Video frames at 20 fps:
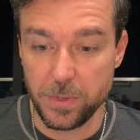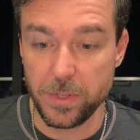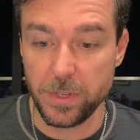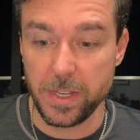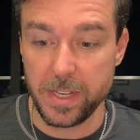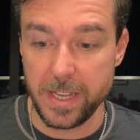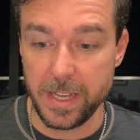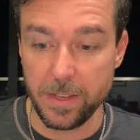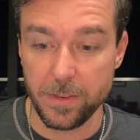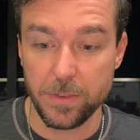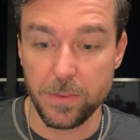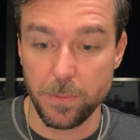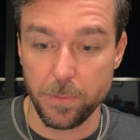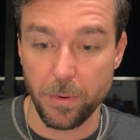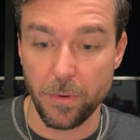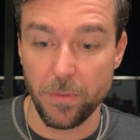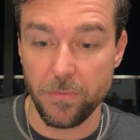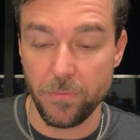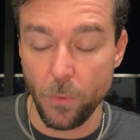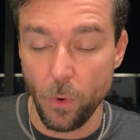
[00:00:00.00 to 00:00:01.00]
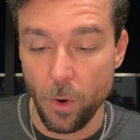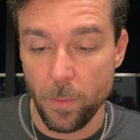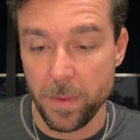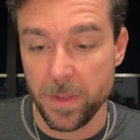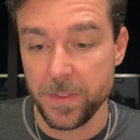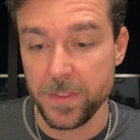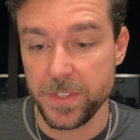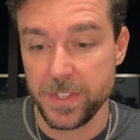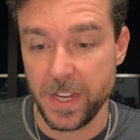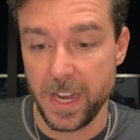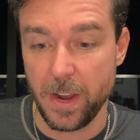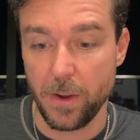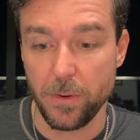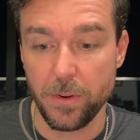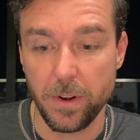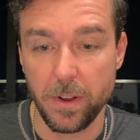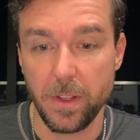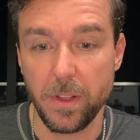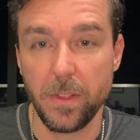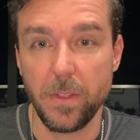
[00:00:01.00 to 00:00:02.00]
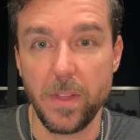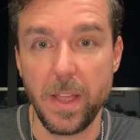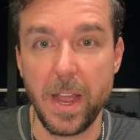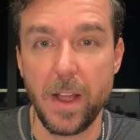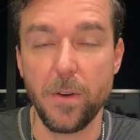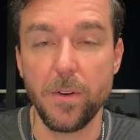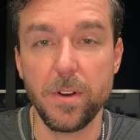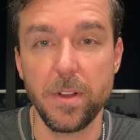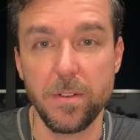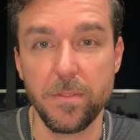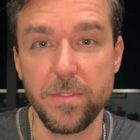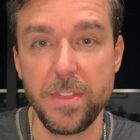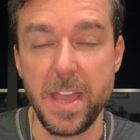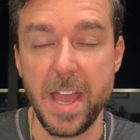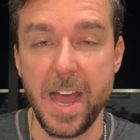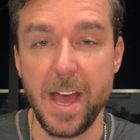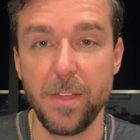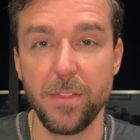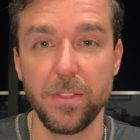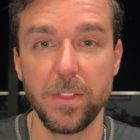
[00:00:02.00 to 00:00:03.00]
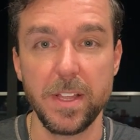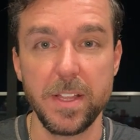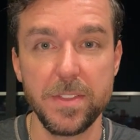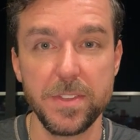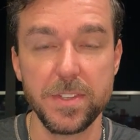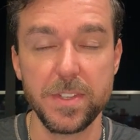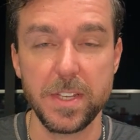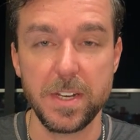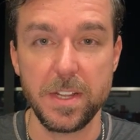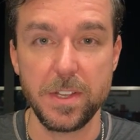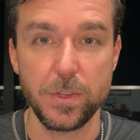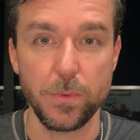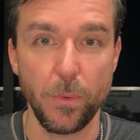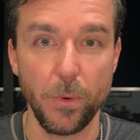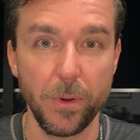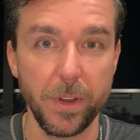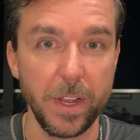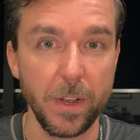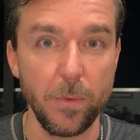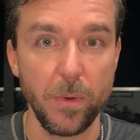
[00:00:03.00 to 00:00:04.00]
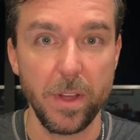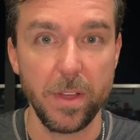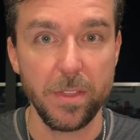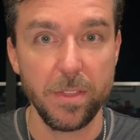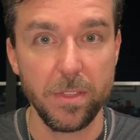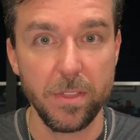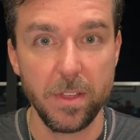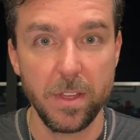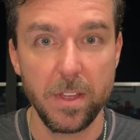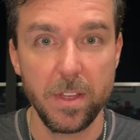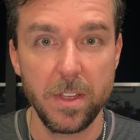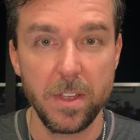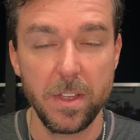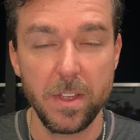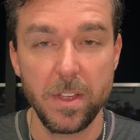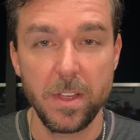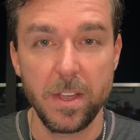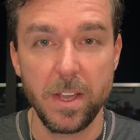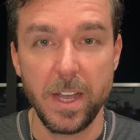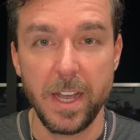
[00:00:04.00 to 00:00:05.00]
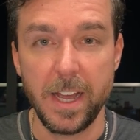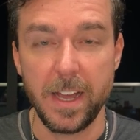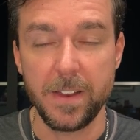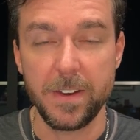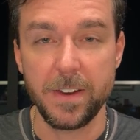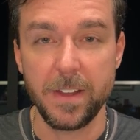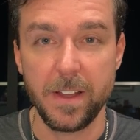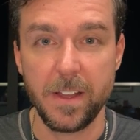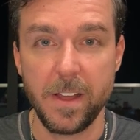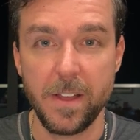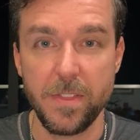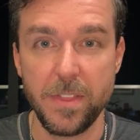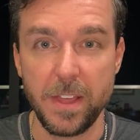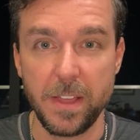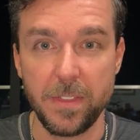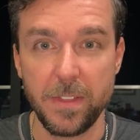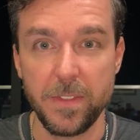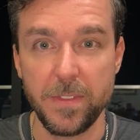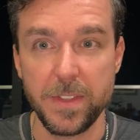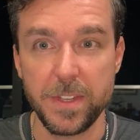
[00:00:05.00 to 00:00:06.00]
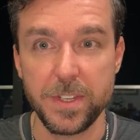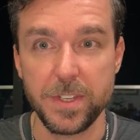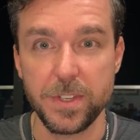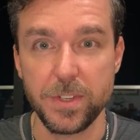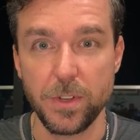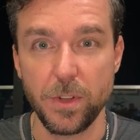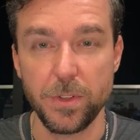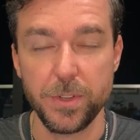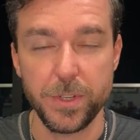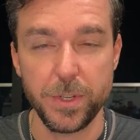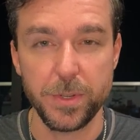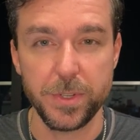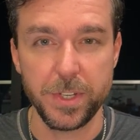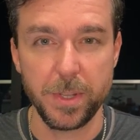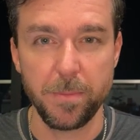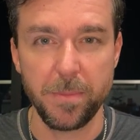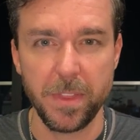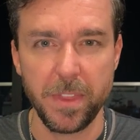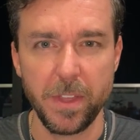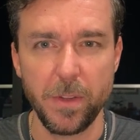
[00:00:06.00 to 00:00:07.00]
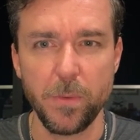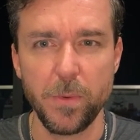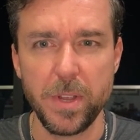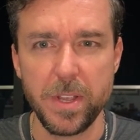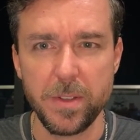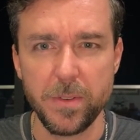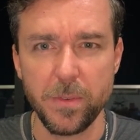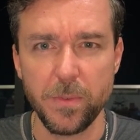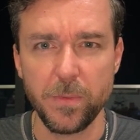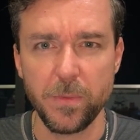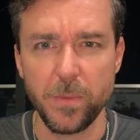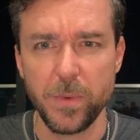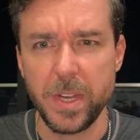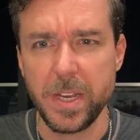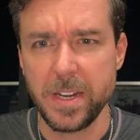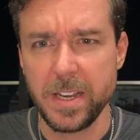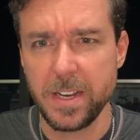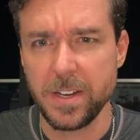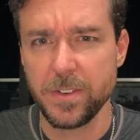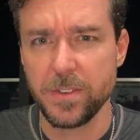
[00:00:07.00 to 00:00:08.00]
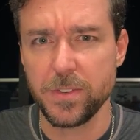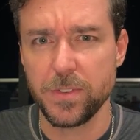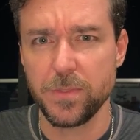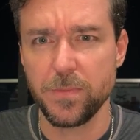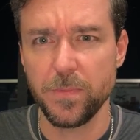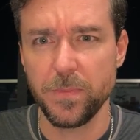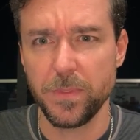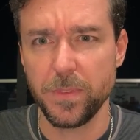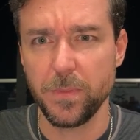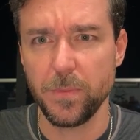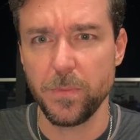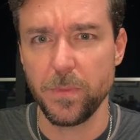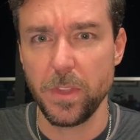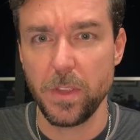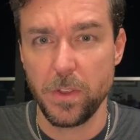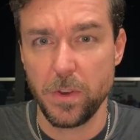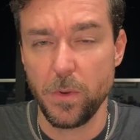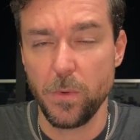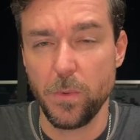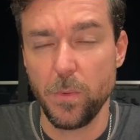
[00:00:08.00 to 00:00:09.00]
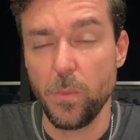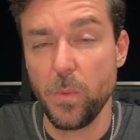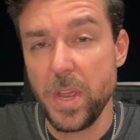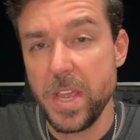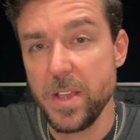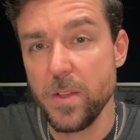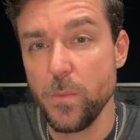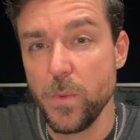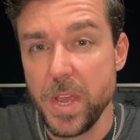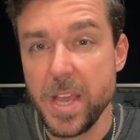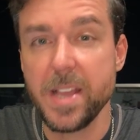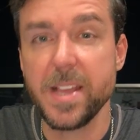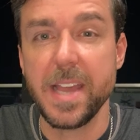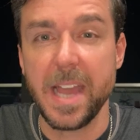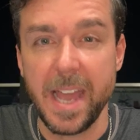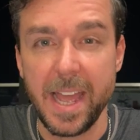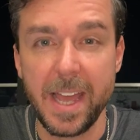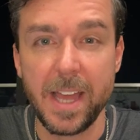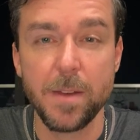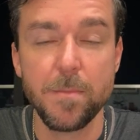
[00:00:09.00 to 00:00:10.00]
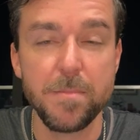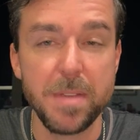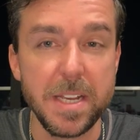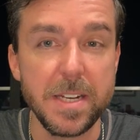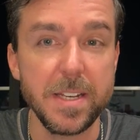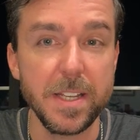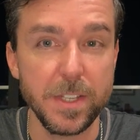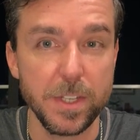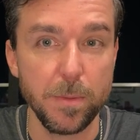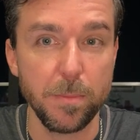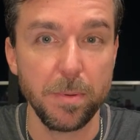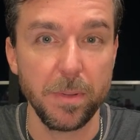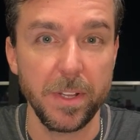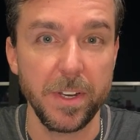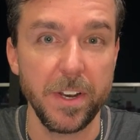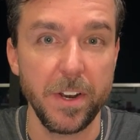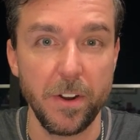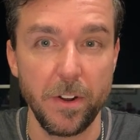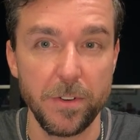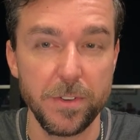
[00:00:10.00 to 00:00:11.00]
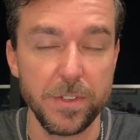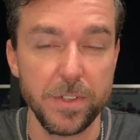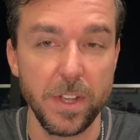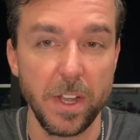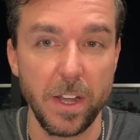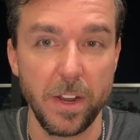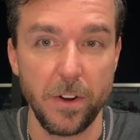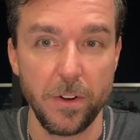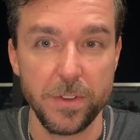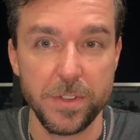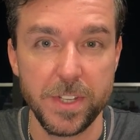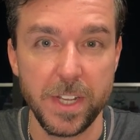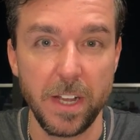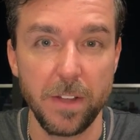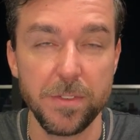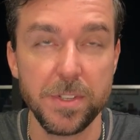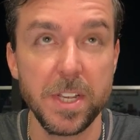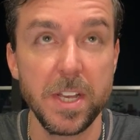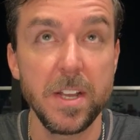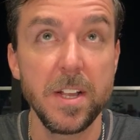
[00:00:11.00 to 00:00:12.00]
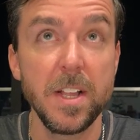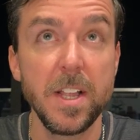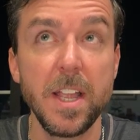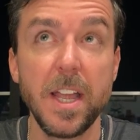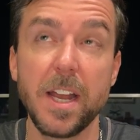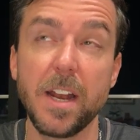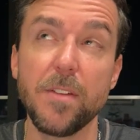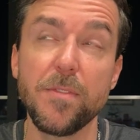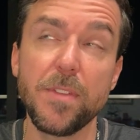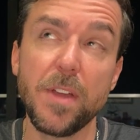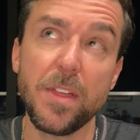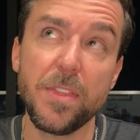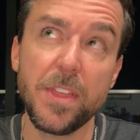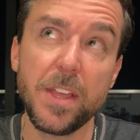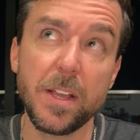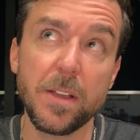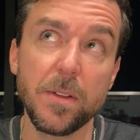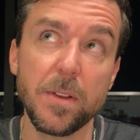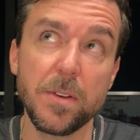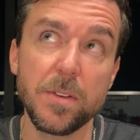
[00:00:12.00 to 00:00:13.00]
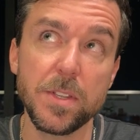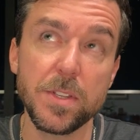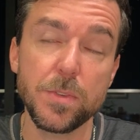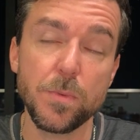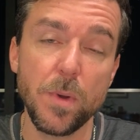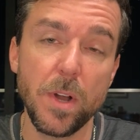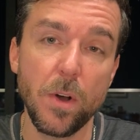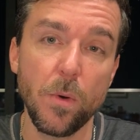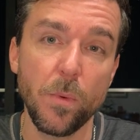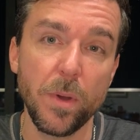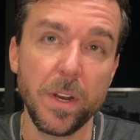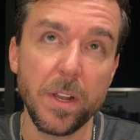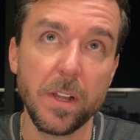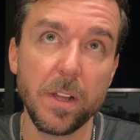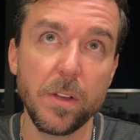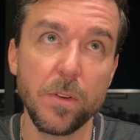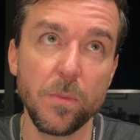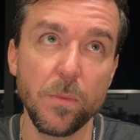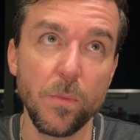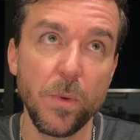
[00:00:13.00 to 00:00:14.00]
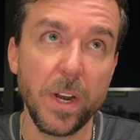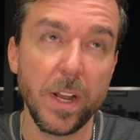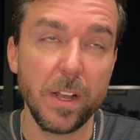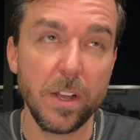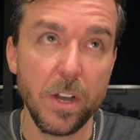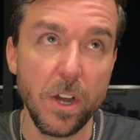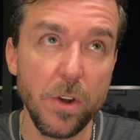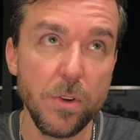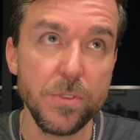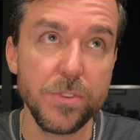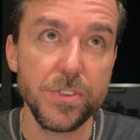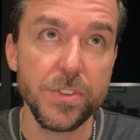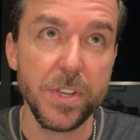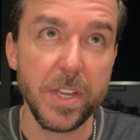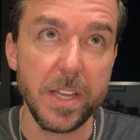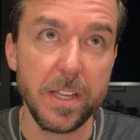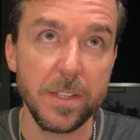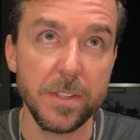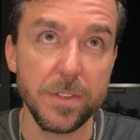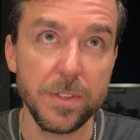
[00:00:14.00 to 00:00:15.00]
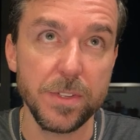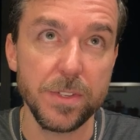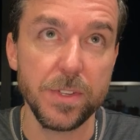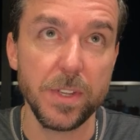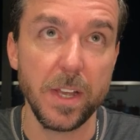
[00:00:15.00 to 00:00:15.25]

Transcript: get performance out of the athletes that he's working with. And I think that this is also something that we need. We can be disciplined on ourselves, and I think as well, when a coach is